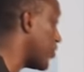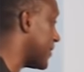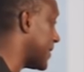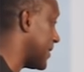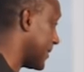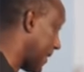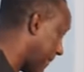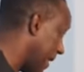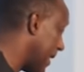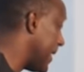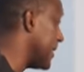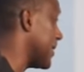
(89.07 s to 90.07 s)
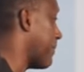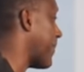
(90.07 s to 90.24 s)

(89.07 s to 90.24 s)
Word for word: And I want to use that